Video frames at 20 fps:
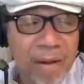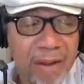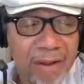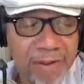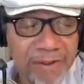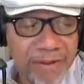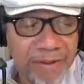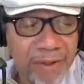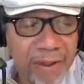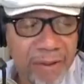
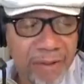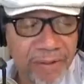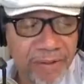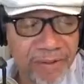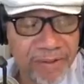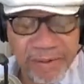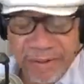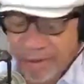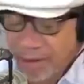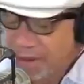Just thought you
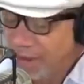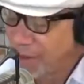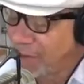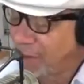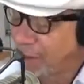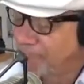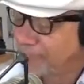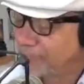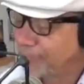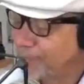should
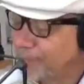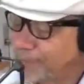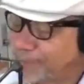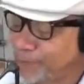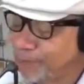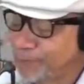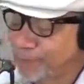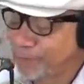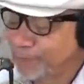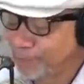know.
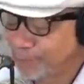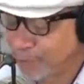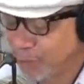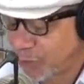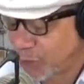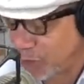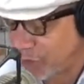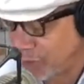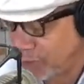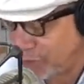
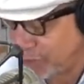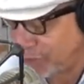So when you